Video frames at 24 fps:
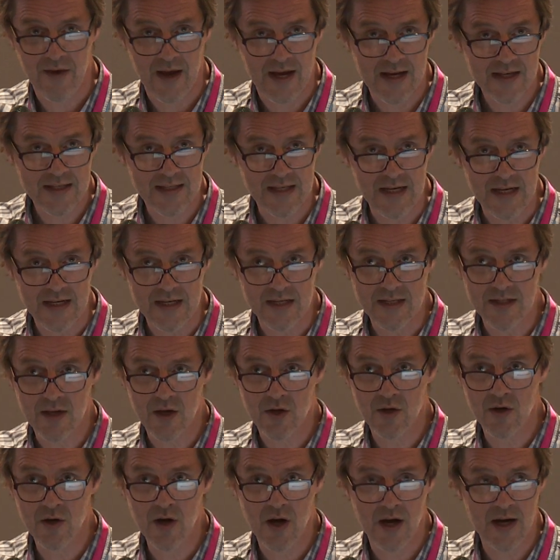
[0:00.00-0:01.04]
vaccine is a
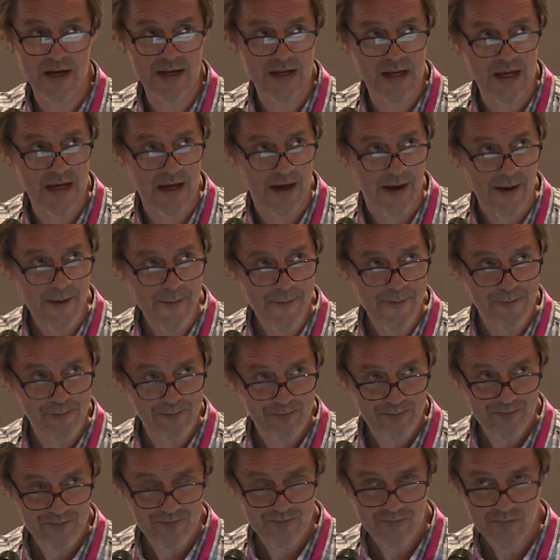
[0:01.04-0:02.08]
good idea,
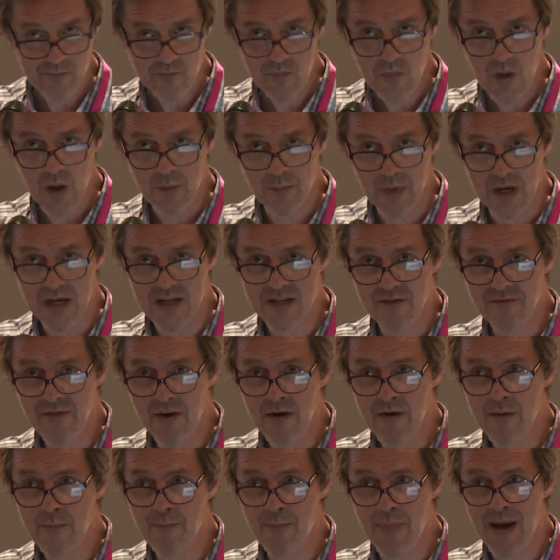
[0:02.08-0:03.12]
but it's a
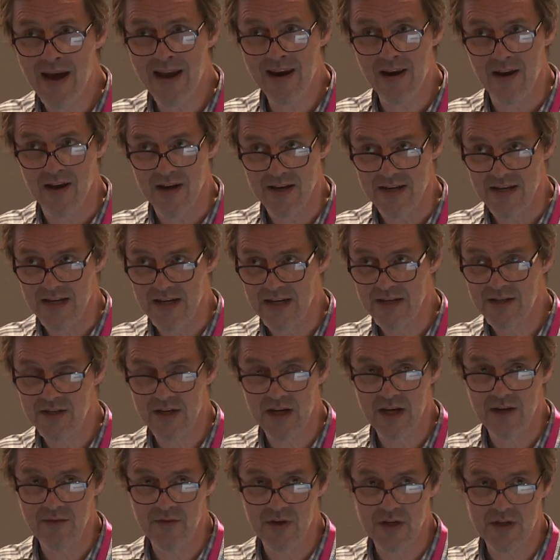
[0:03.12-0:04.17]
very bad idea to
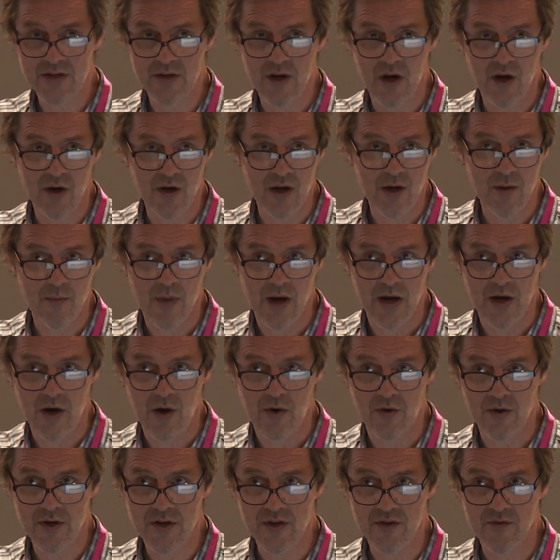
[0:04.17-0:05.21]
give it to only a
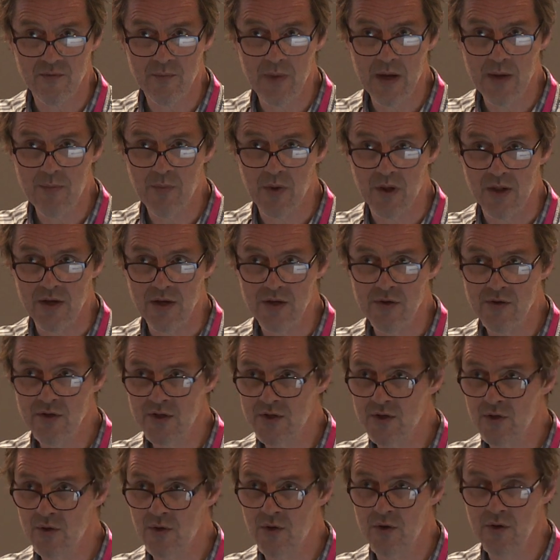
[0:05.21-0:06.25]
minority of people. And you
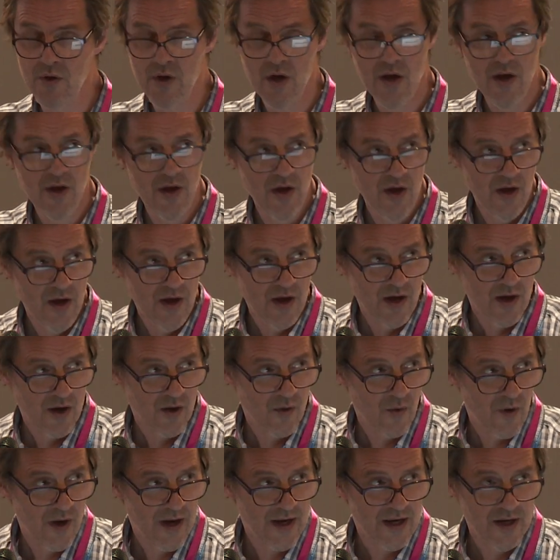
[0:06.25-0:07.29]
saw,
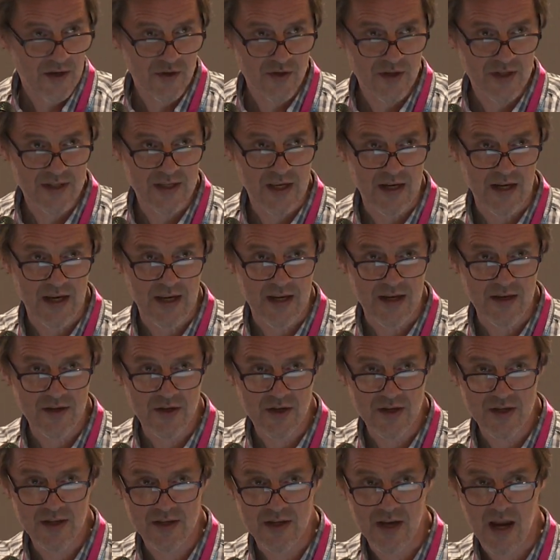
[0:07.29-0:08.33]
quite interestingly
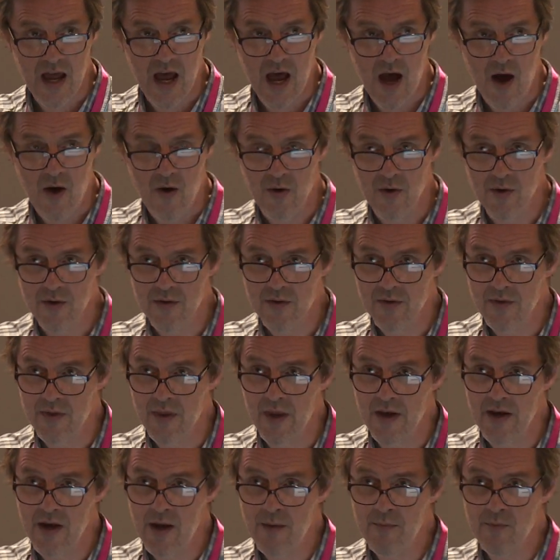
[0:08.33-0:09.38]
just now, the
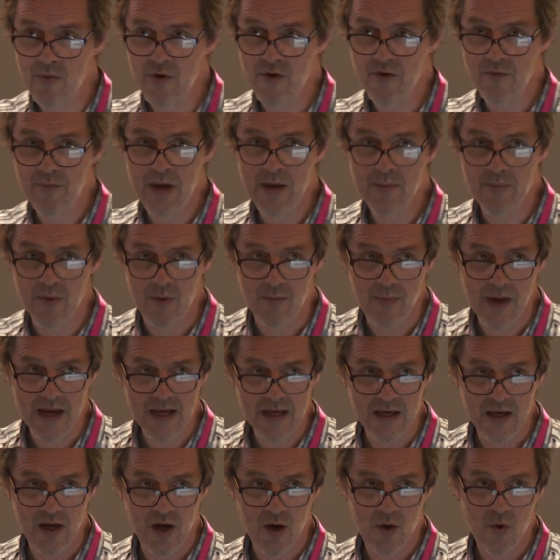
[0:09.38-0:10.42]
number of people
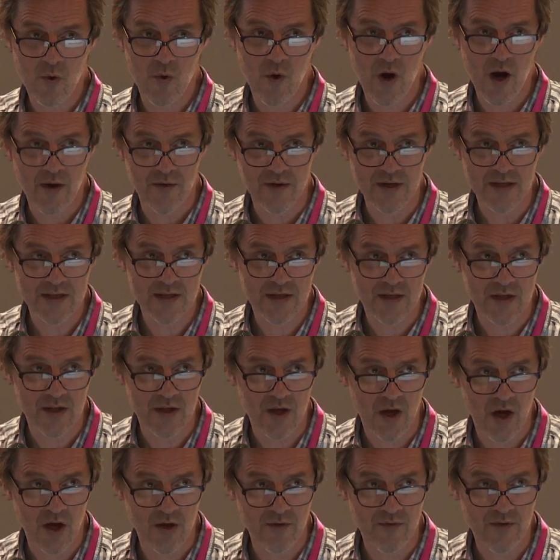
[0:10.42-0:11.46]
making inquiries to the
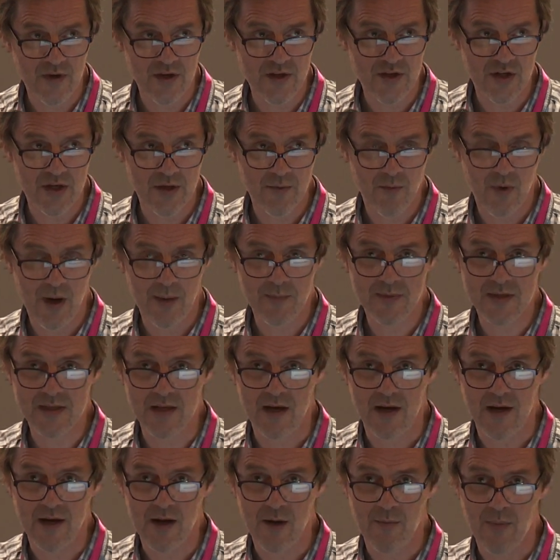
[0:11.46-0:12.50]
OVG
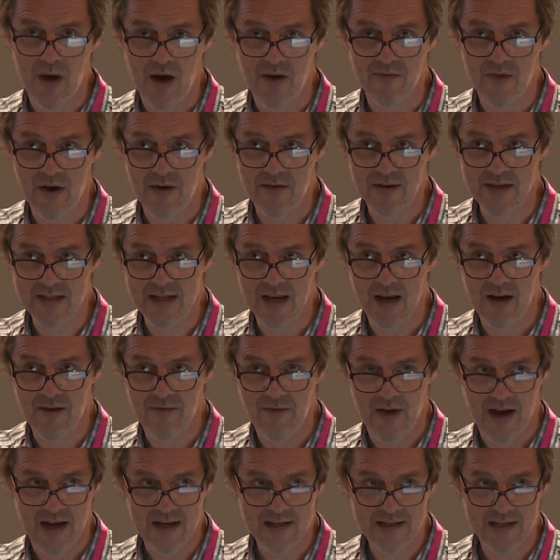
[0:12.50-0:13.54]
website about varicella
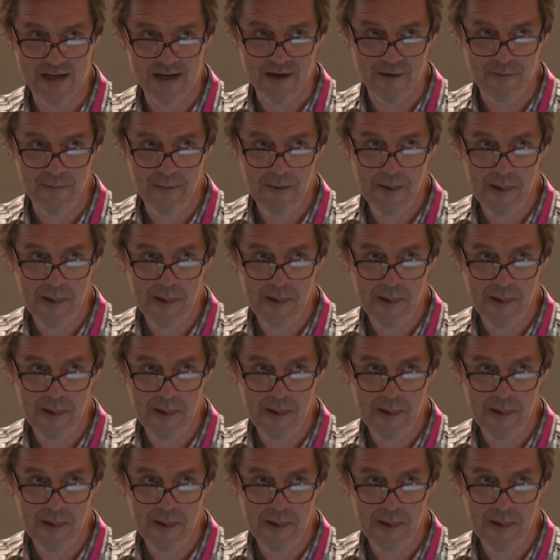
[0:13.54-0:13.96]
vaccine.